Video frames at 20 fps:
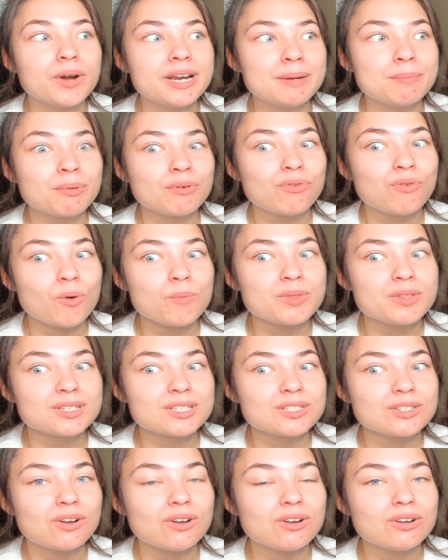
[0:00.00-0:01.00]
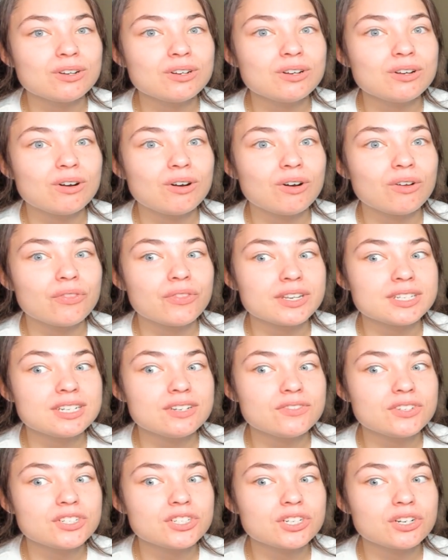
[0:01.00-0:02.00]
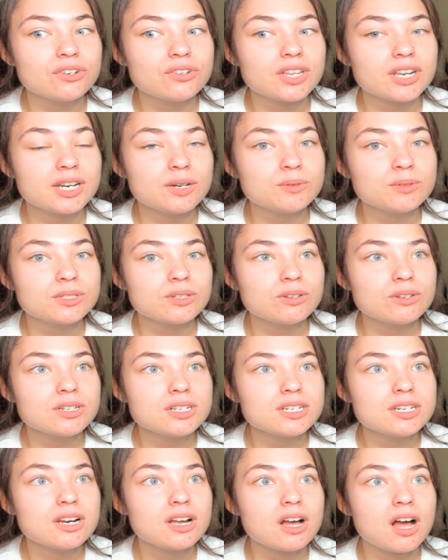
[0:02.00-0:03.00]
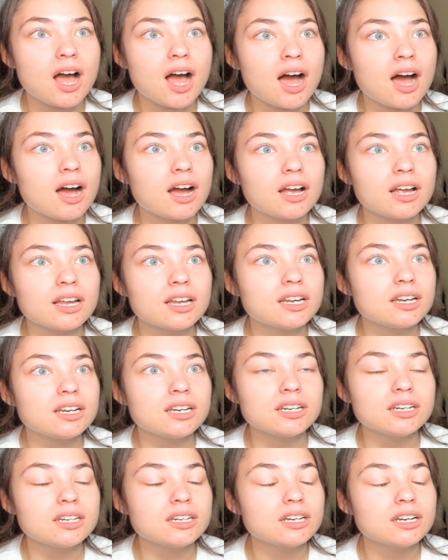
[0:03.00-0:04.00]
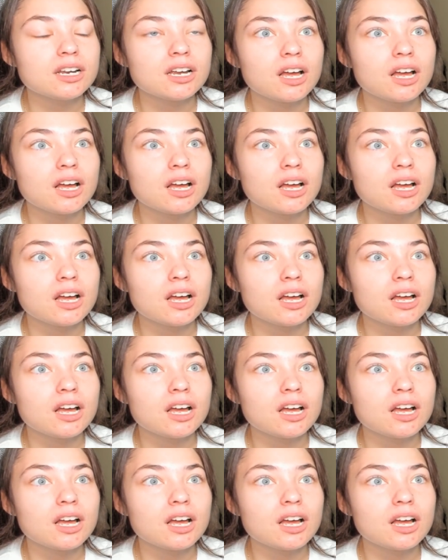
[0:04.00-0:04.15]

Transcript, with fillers: he performed this song on the TV show that he was on, I